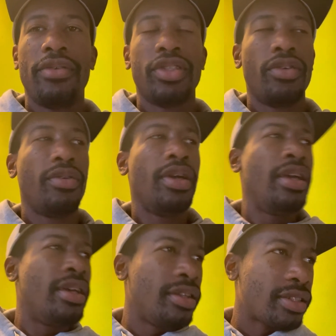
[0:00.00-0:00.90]
So
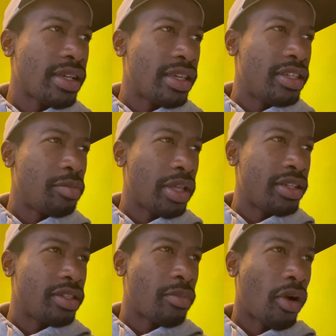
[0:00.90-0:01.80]
looks like he's playing
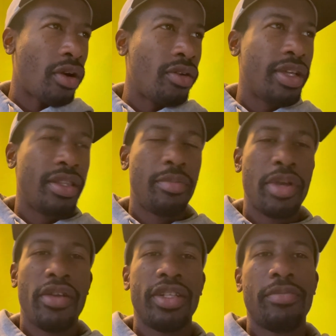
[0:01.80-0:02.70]
tomorrow in the
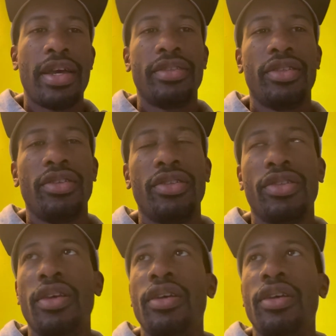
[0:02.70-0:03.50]
Paris Masters